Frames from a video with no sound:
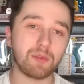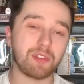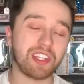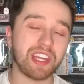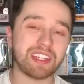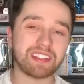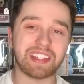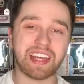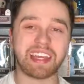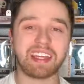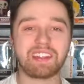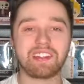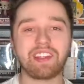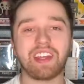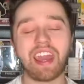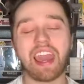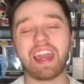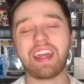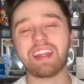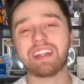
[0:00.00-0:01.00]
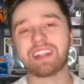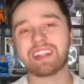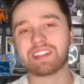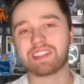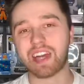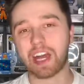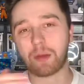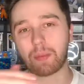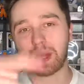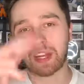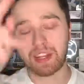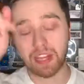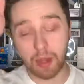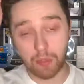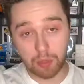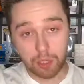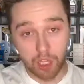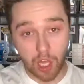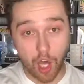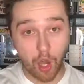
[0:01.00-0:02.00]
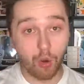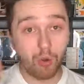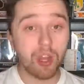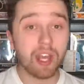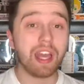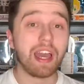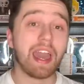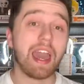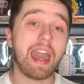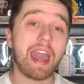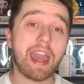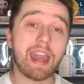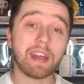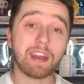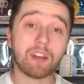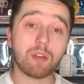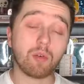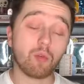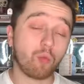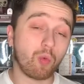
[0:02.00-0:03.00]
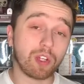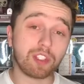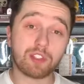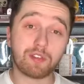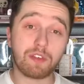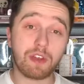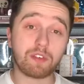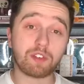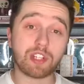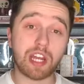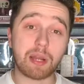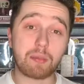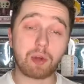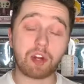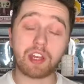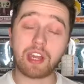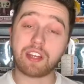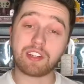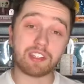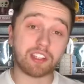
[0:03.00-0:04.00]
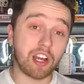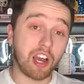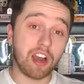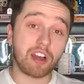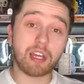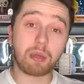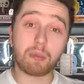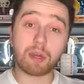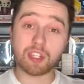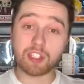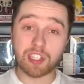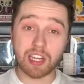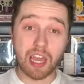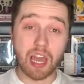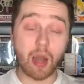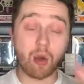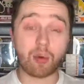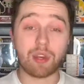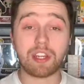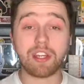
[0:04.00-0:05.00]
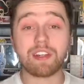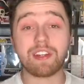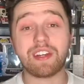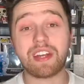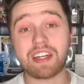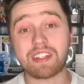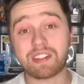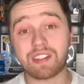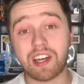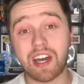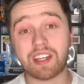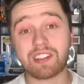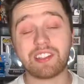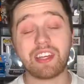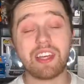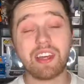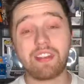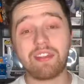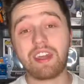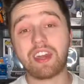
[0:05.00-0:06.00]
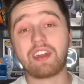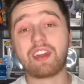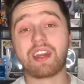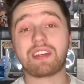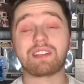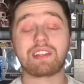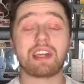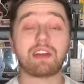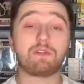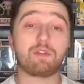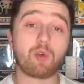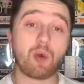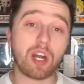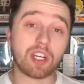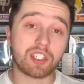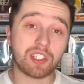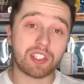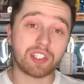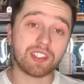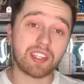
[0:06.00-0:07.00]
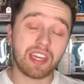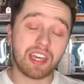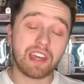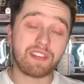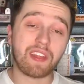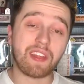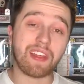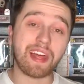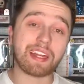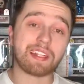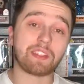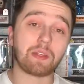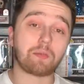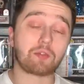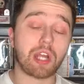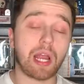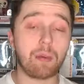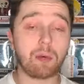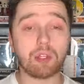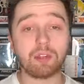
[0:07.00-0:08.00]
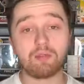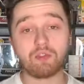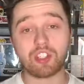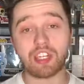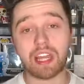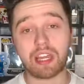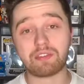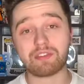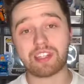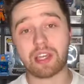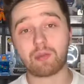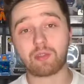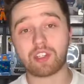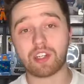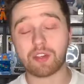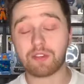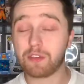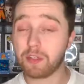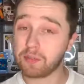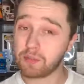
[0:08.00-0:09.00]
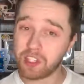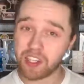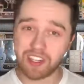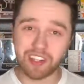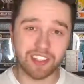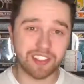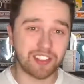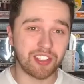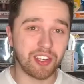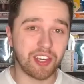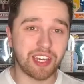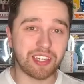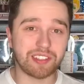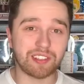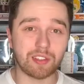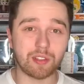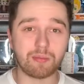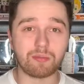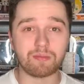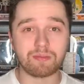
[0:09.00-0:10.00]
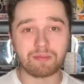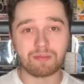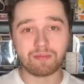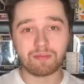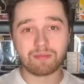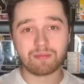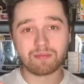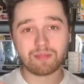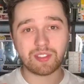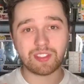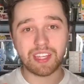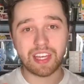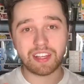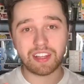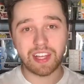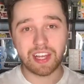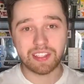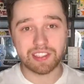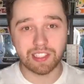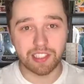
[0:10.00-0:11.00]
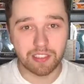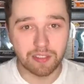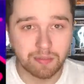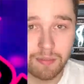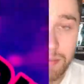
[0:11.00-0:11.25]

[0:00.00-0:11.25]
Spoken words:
Did you guys like it? Did you hate it? Let's talk about it down below. And what's your favorite Dragon Ball character? I already mentioned it. I want to hear you guys' thoughts. Thank you guys again for watching this. Hit that like and subscribe button. Check out Sandwich on Films, and I'll see you guys soon. Stay classy.